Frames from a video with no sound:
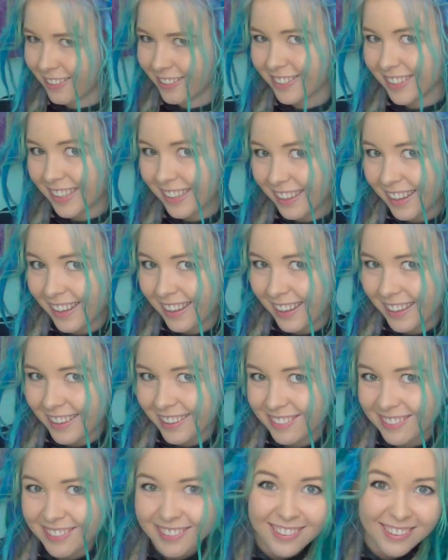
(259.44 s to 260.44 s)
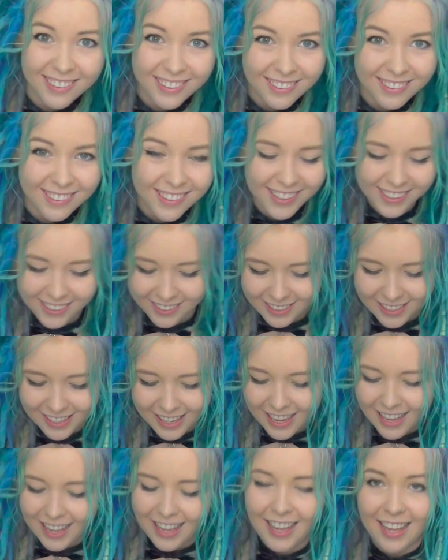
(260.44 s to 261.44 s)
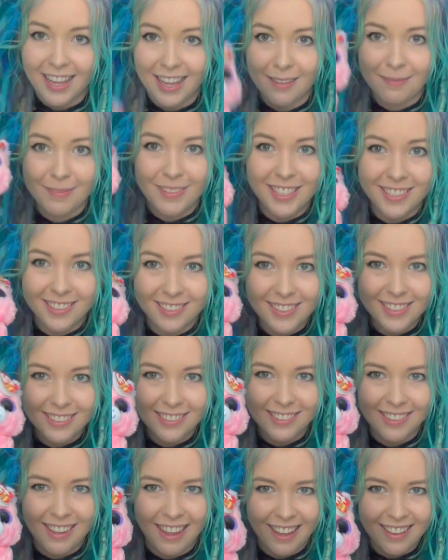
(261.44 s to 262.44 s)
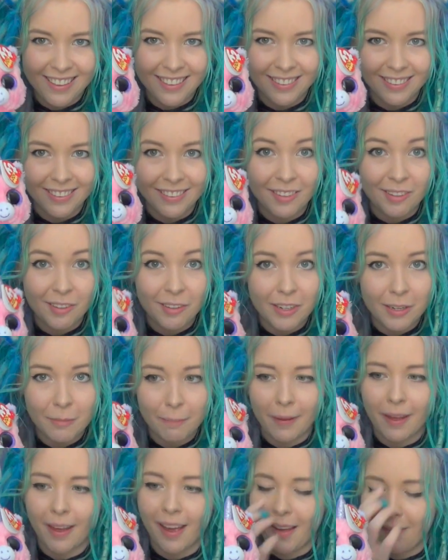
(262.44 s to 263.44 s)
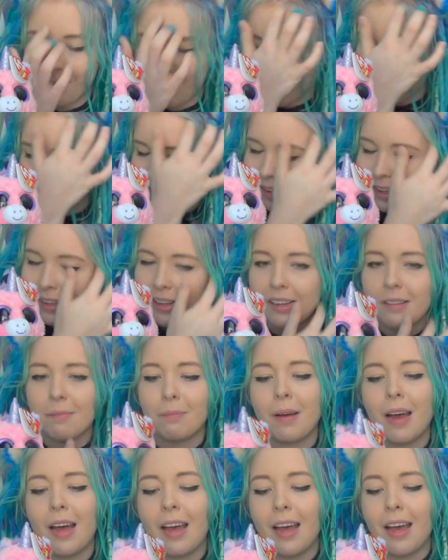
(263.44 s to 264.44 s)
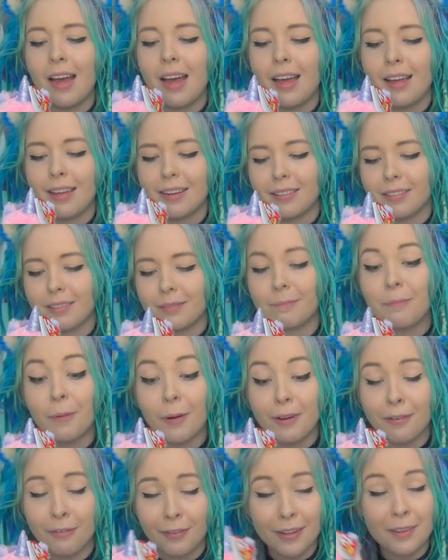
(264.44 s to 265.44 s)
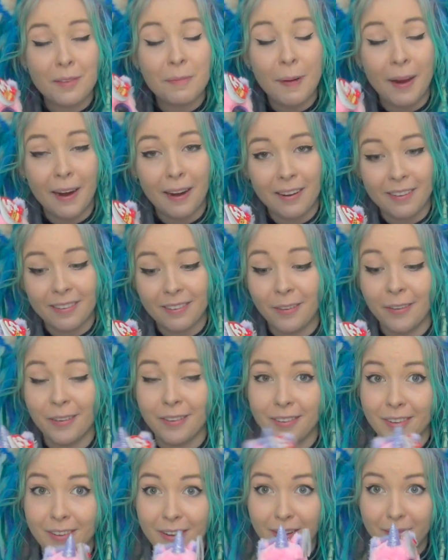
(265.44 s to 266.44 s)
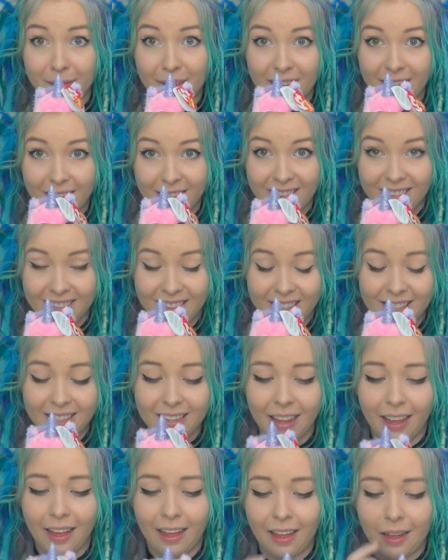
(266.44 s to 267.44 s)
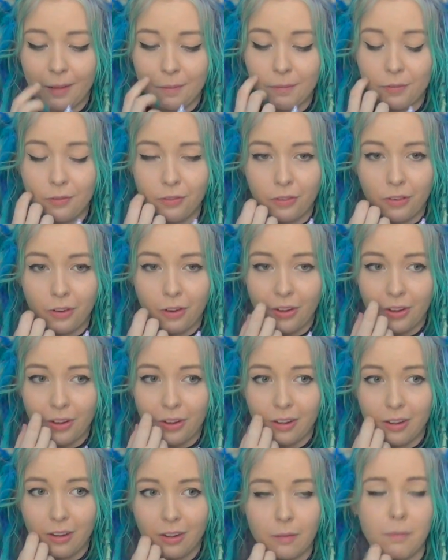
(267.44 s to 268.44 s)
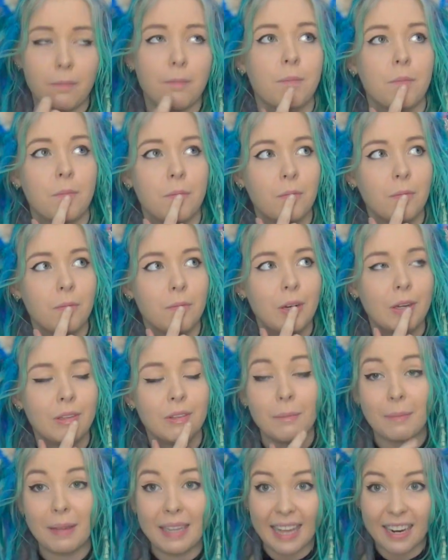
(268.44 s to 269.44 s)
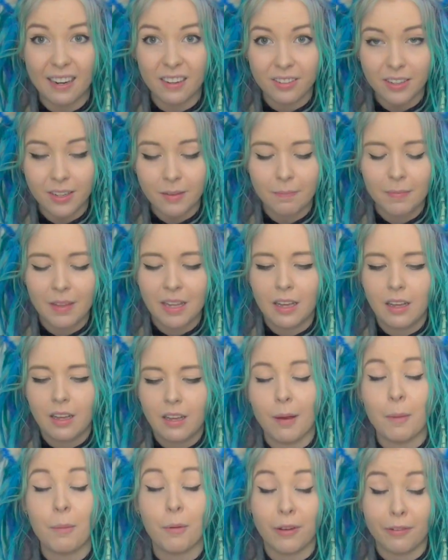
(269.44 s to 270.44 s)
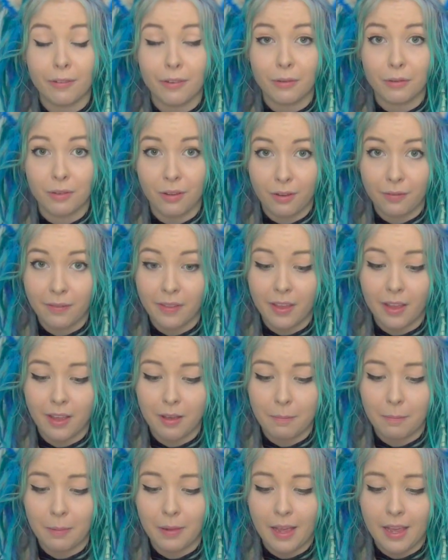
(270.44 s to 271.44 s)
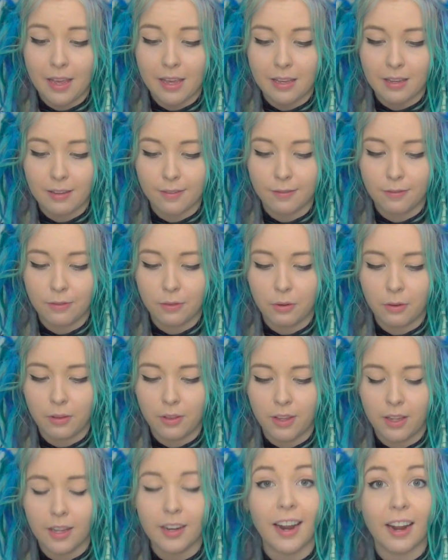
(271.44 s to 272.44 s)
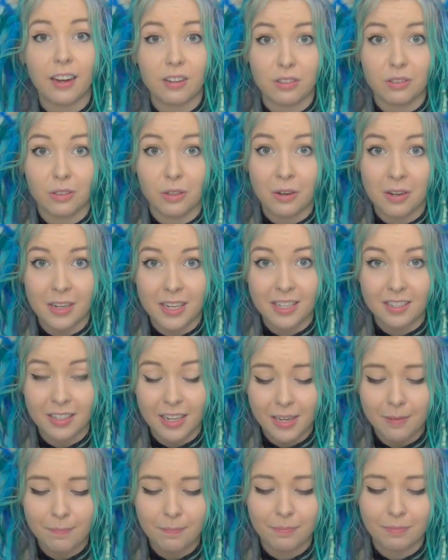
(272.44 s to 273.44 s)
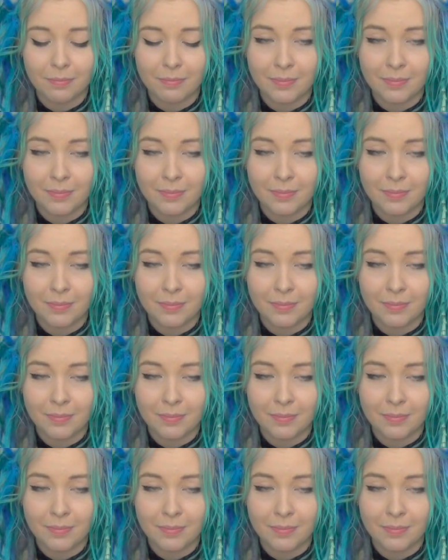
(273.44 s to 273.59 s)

Can you tell I like unicorns yet? Um, is this guy. This is Cutie Pie. My boyfriend's parents also got me this one um, from, was it Malaysia? My boyfriend was over there playing for the national hockey team.